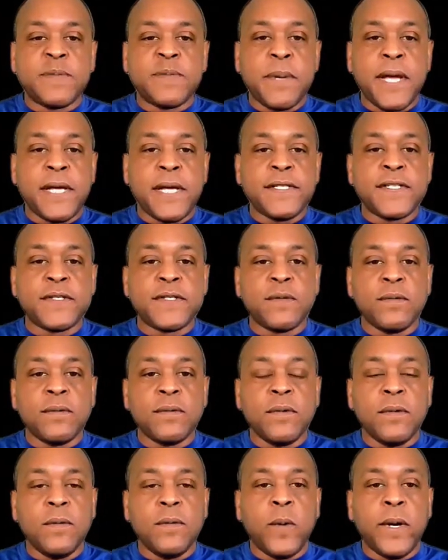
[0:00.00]
space
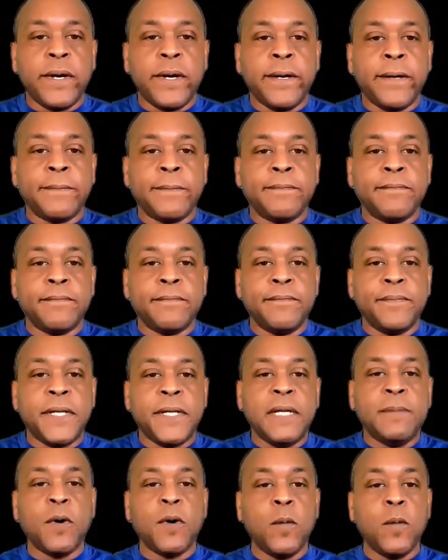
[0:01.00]
where
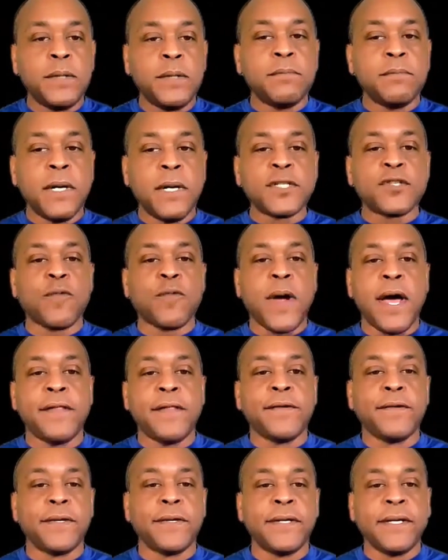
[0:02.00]
people would much
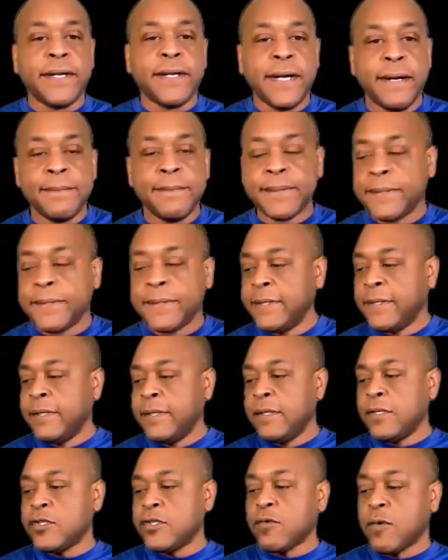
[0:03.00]
rather get up,
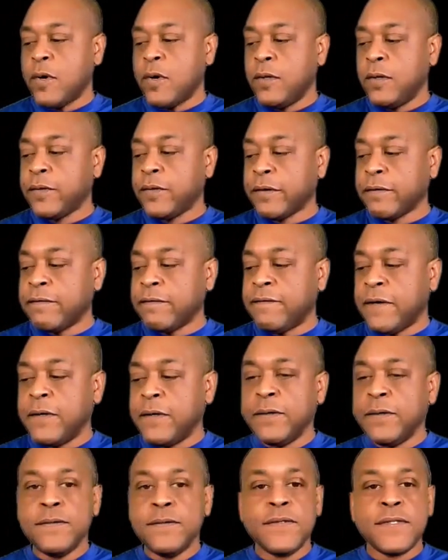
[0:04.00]
scroll on their
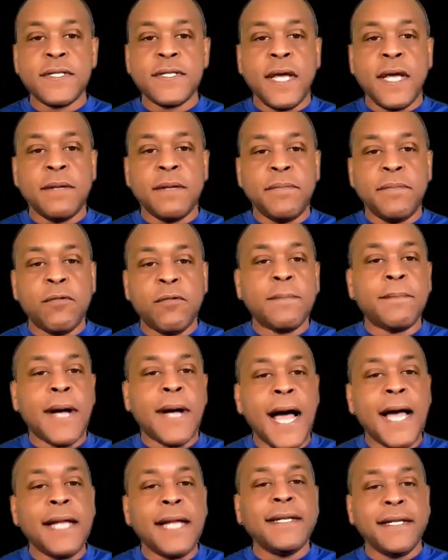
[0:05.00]
phones, and be
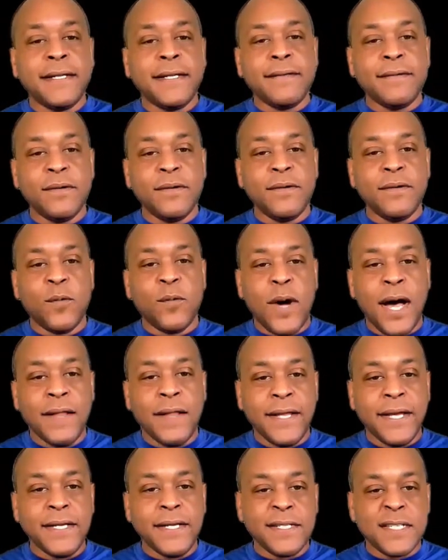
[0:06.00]
reminded why
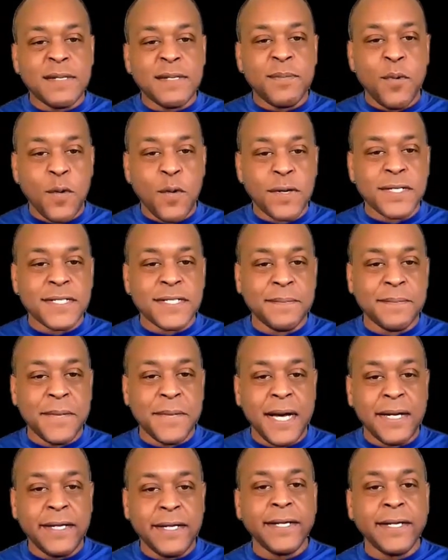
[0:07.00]
they support
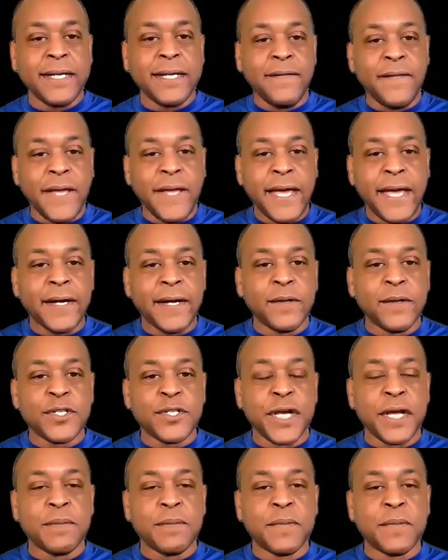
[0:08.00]
somebody. Again, the echo
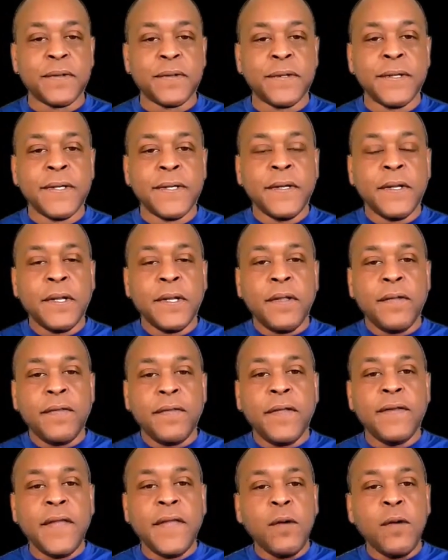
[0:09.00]
chamber,
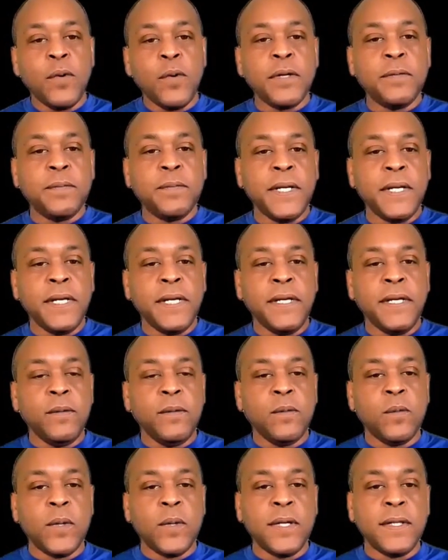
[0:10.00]
than they would
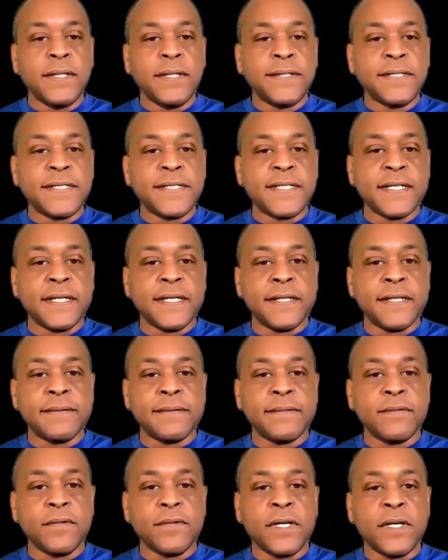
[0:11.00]
be willing to
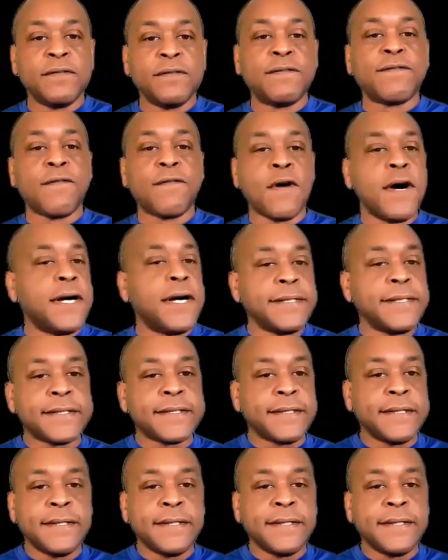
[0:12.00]
confront